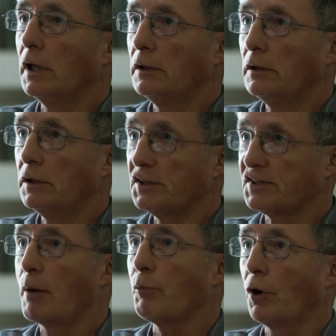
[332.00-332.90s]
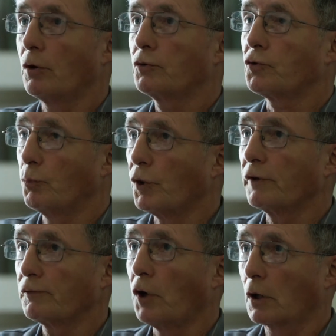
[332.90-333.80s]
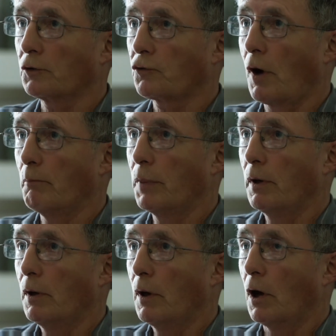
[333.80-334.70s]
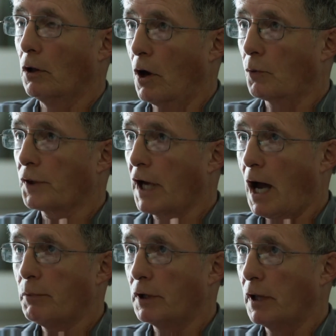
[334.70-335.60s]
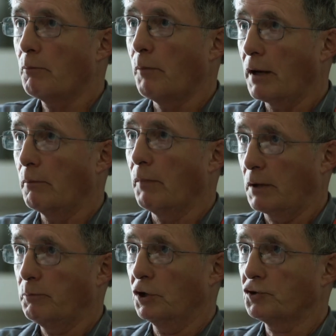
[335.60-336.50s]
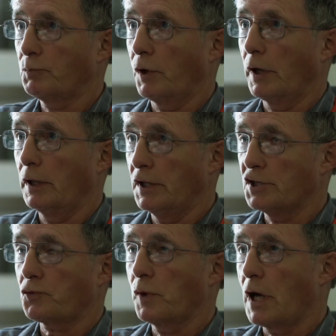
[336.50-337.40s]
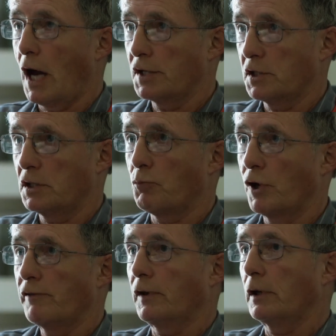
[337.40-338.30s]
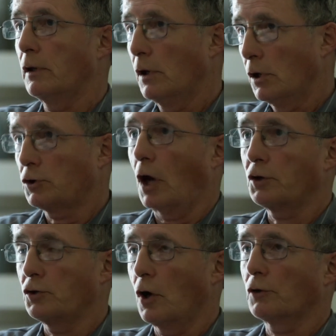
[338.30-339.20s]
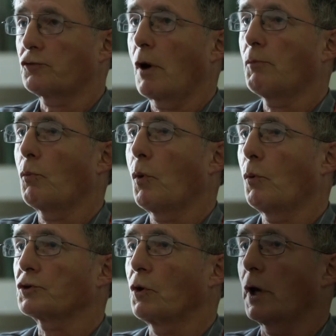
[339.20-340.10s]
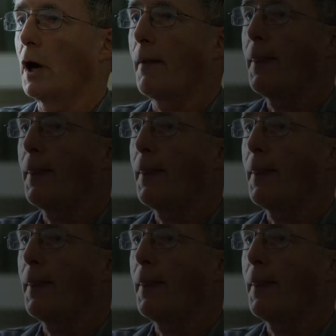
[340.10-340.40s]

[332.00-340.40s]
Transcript: in December to brief Donald Trump, along with a guy by the name of Mike Pillsbury. And these three guys did the briefing, talked to Donald Trump about what was going